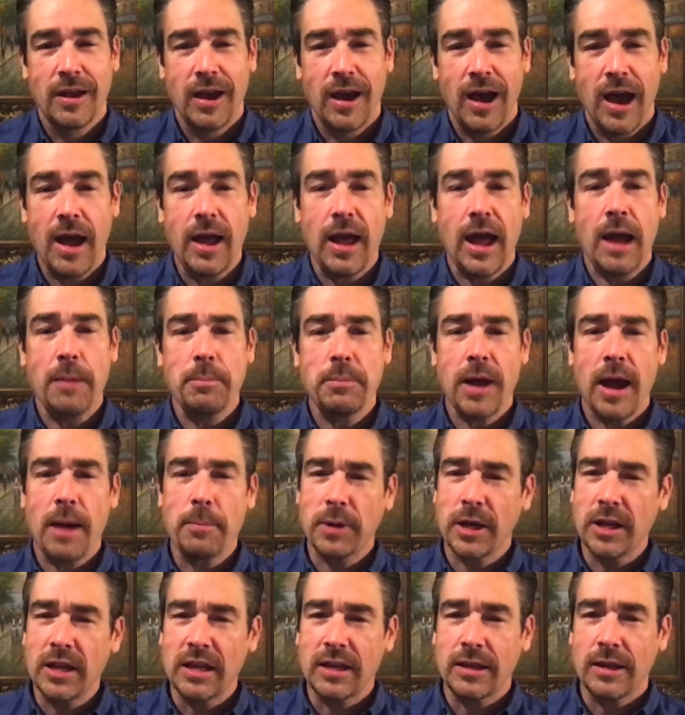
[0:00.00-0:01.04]
I'm
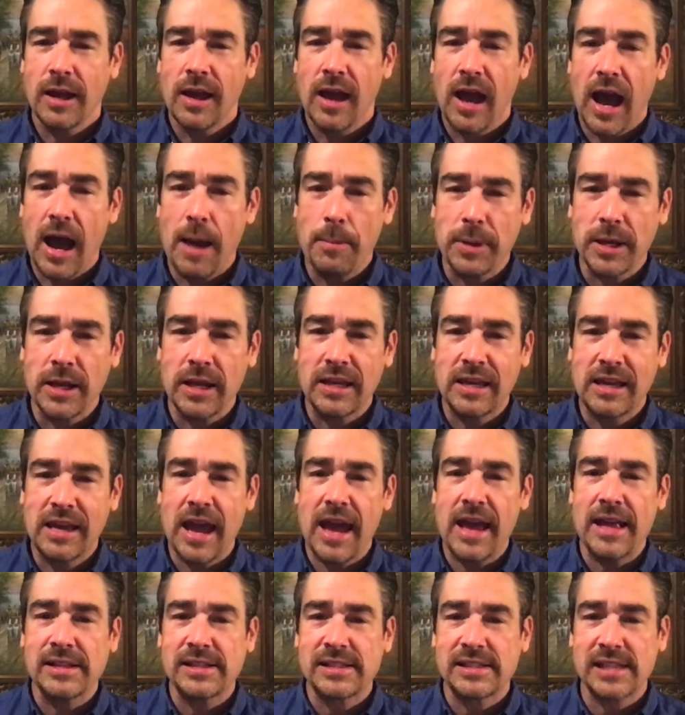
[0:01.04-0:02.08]
gonna
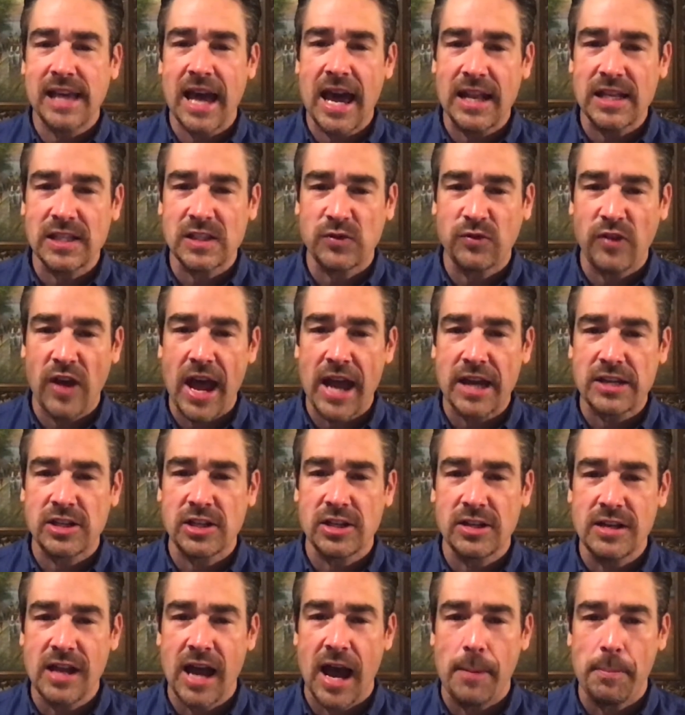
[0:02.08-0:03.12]
gain
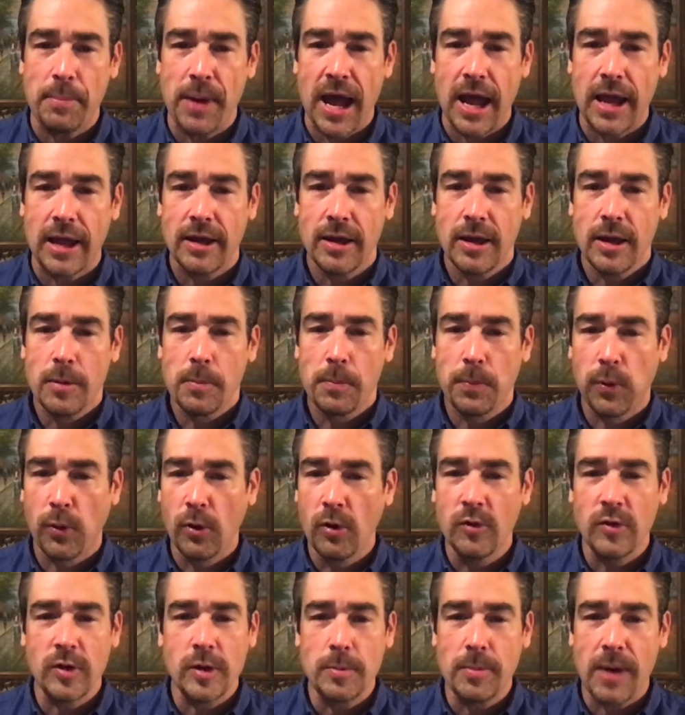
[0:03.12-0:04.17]
satisfaction not by
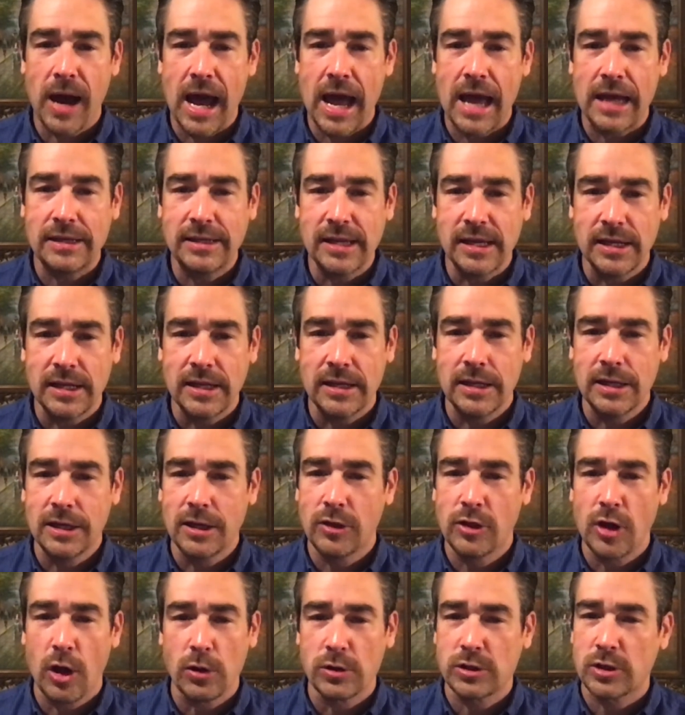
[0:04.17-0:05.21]
proving my identity to
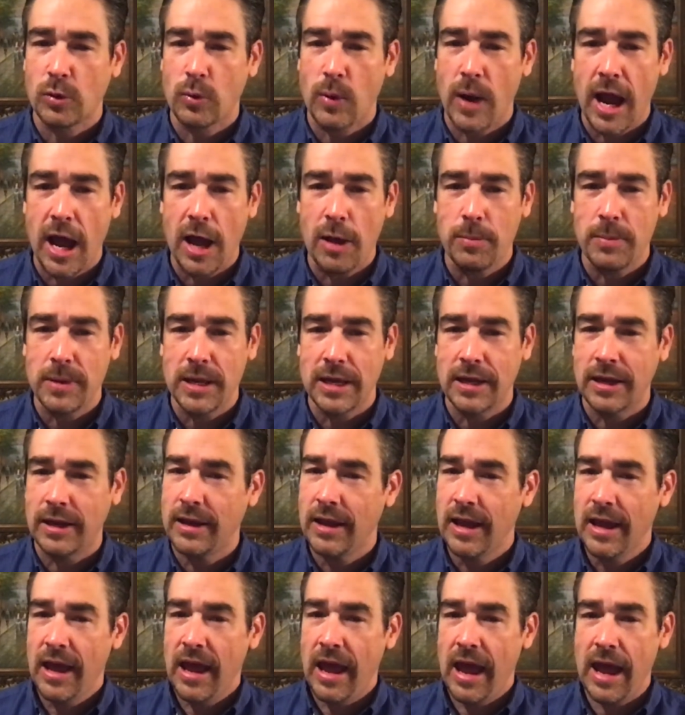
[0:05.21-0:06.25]
those around me
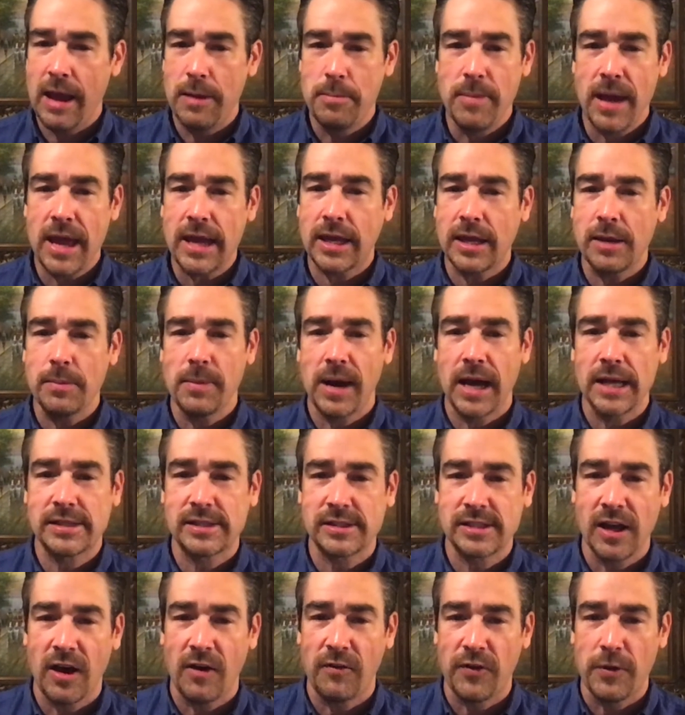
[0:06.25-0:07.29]
and making
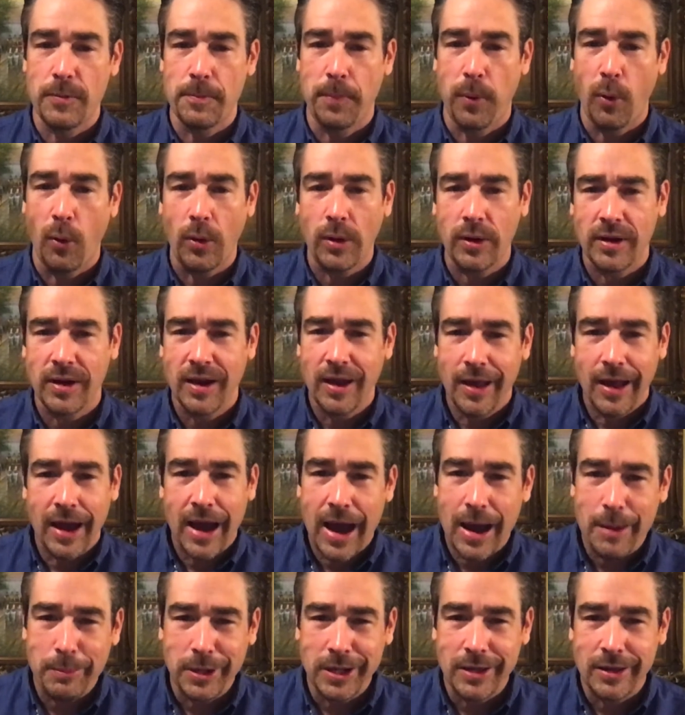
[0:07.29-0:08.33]
myself important.
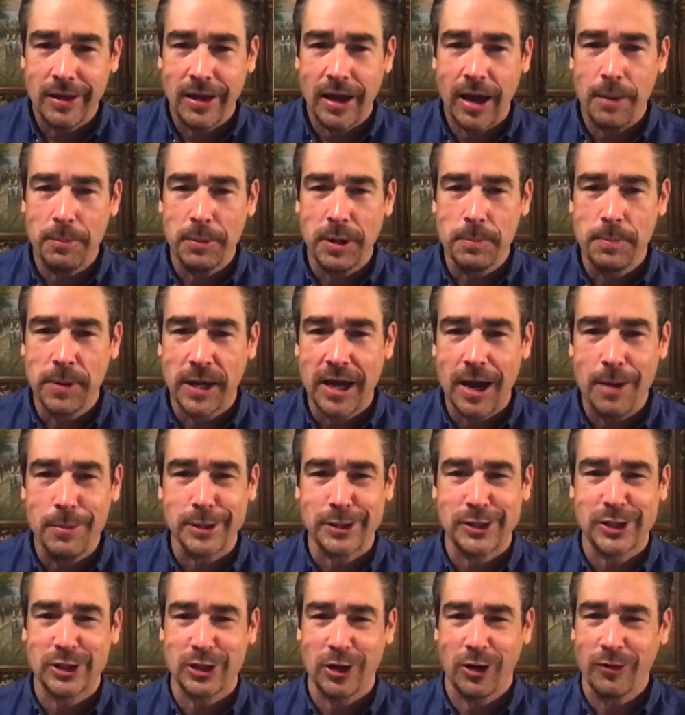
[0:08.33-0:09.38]
I'm gonna become a
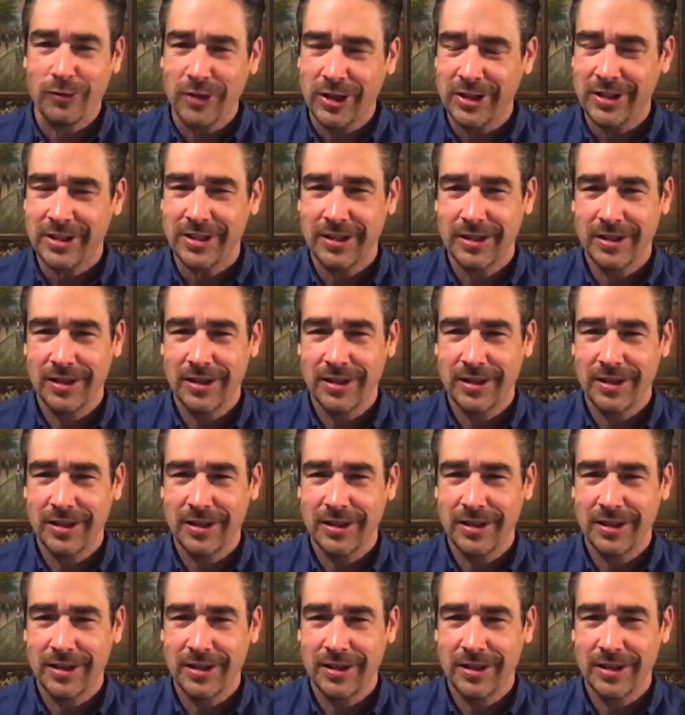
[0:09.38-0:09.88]
servant?